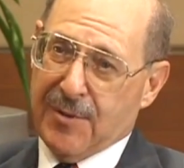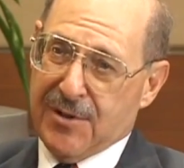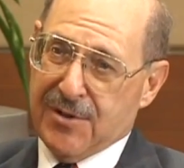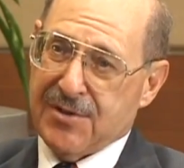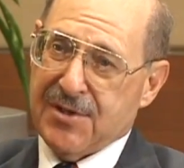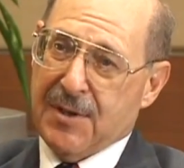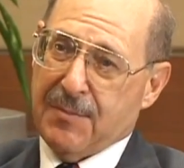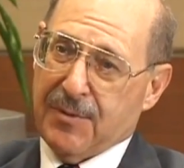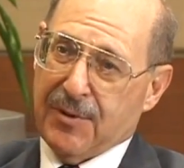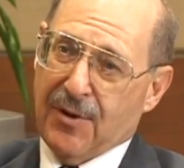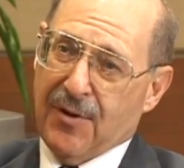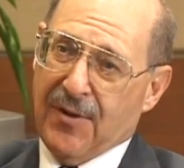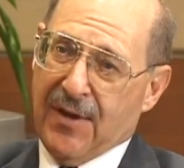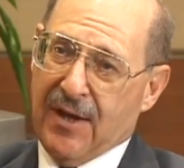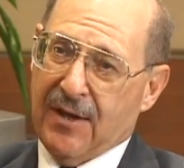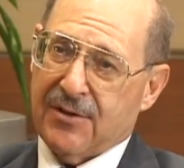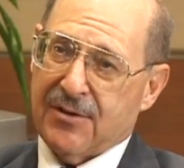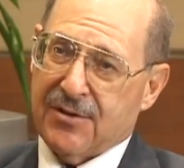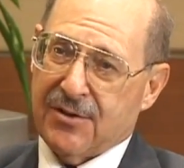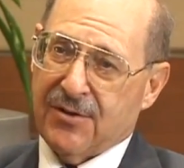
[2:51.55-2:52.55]
be sipping on
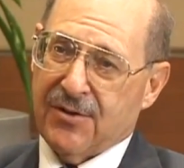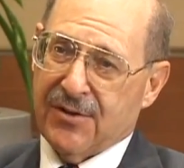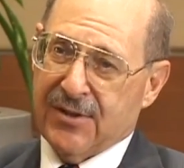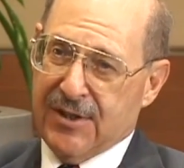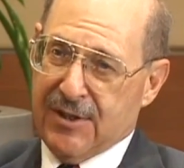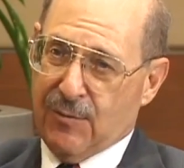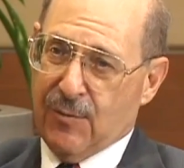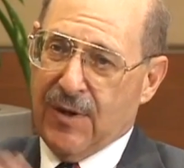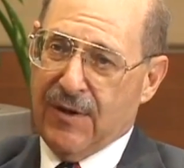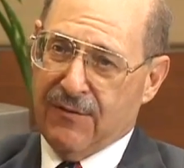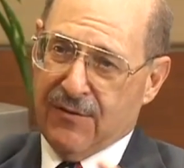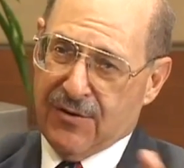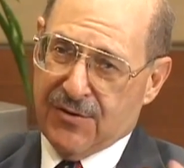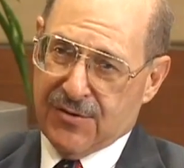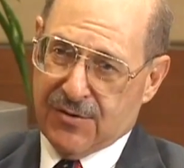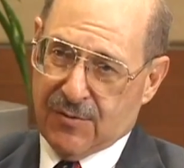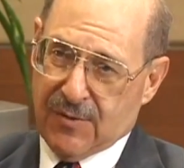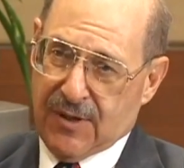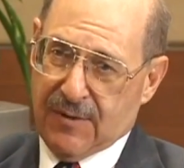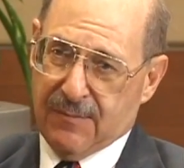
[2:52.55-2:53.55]
that until the heat wave
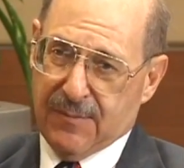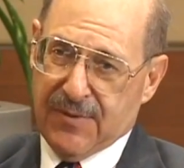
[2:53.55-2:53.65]
goes away.